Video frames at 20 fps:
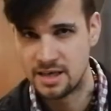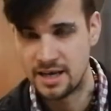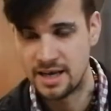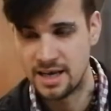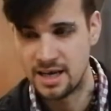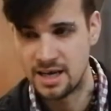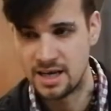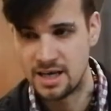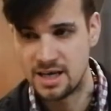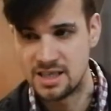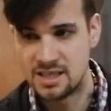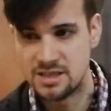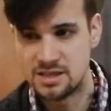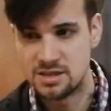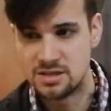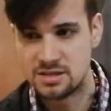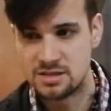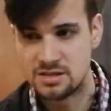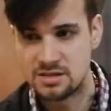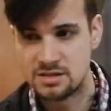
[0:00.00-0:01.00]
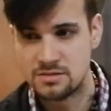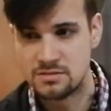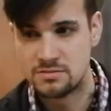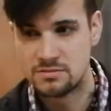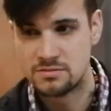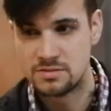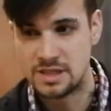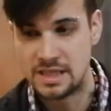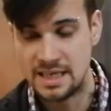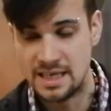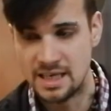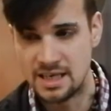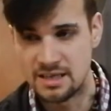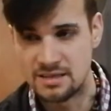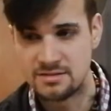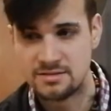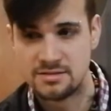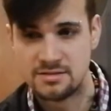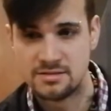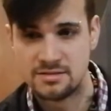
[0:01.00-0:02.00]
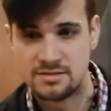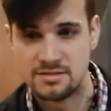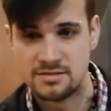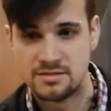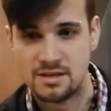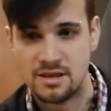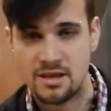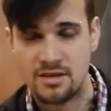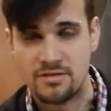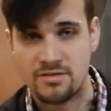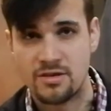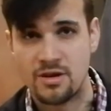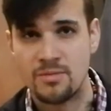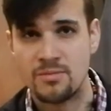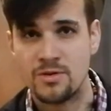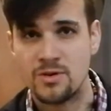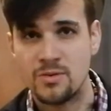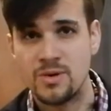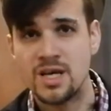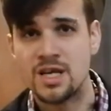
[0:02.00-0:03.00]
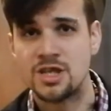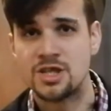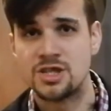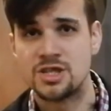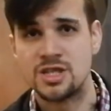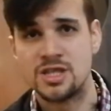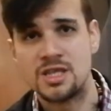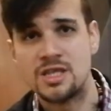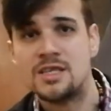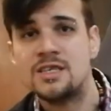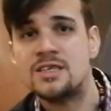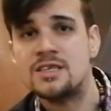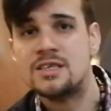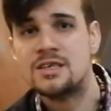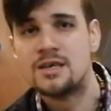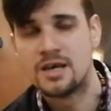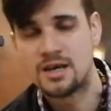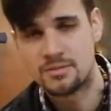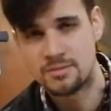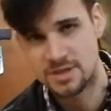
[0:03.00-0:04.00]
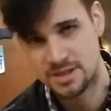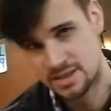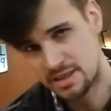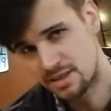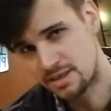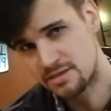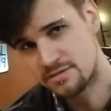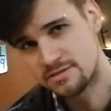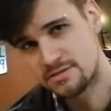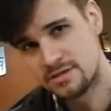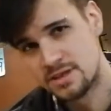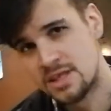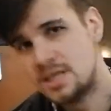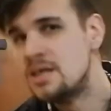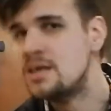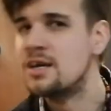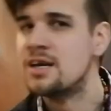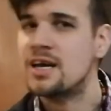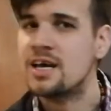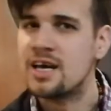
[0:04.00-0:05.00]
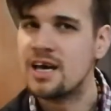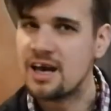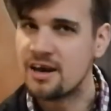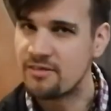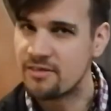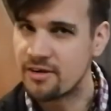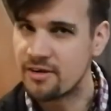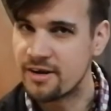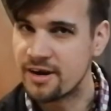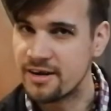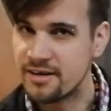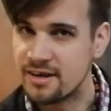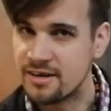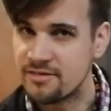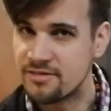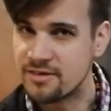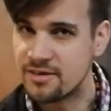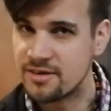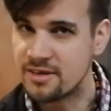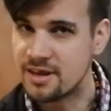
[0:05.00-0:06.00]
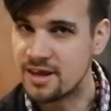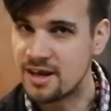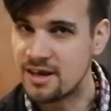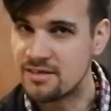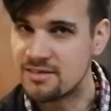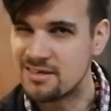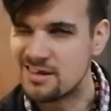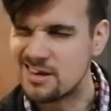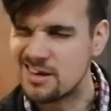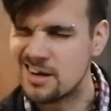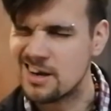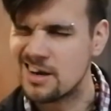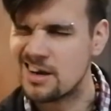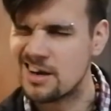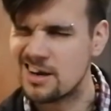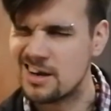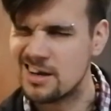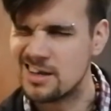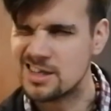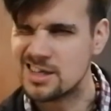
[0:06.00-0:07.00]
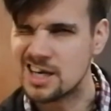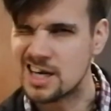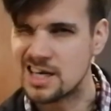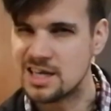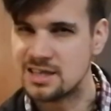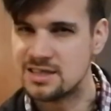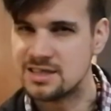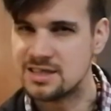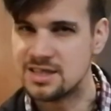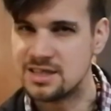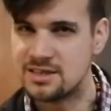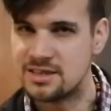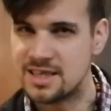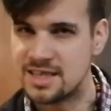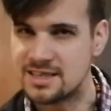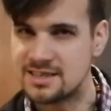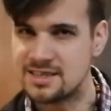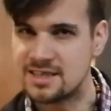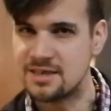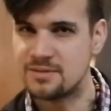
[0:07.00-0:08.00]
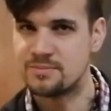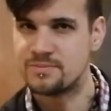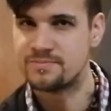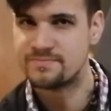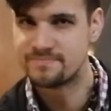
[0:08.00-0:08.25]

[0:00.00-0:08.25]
And yeah, from Luigi and myself, have a great day further, guys. See you next time.